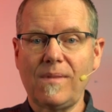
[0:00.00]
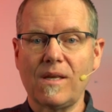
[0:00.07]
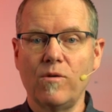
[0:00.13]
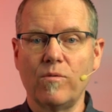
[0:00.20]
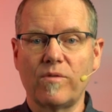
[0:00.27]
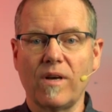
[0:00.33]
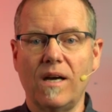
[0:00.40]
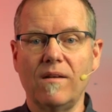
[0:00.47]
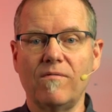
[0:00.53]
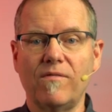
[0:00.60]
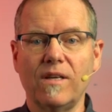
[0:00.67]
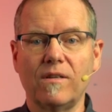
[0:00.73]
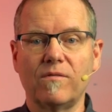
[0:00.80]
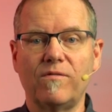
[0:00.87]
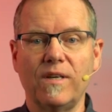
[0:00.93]
with
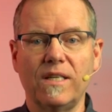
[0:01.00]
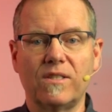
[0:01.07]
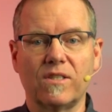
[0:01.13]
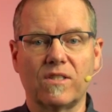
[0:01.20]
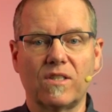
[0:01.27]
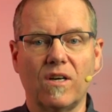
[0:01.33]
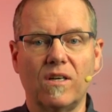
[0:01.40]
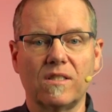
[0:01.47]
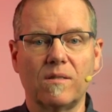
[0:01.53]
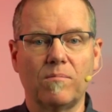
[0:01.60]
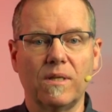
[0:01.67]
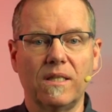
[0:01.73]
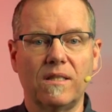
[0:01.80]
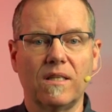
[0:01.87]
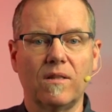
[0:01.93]
unveiled faces
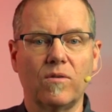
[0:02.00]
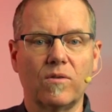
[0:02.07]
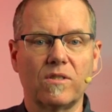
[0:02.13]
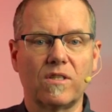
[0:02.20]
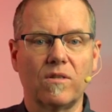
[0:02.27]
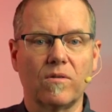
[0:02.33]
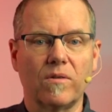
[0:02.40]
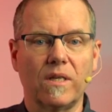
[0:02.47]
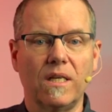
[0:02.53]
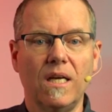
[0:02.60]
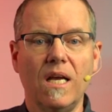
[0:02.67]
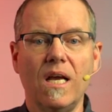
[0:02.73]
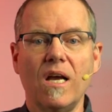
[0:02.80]
contemplate the Lord's glory,